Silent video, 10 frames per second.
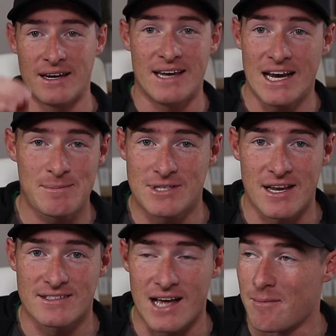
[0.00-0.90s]

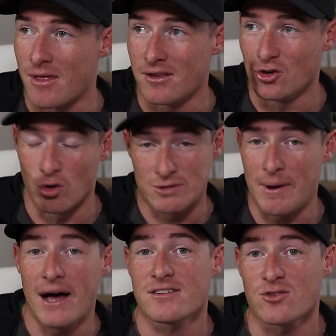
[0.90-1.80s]
90% of the time that your
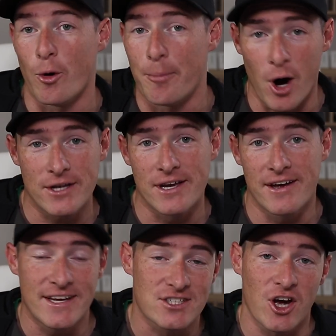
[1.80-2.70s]
spouse or
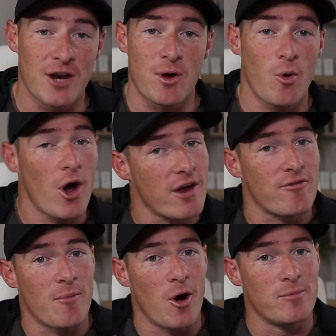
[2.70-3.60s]
partner is going to be working
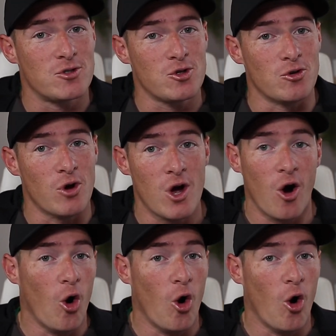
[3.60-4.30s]
from home too,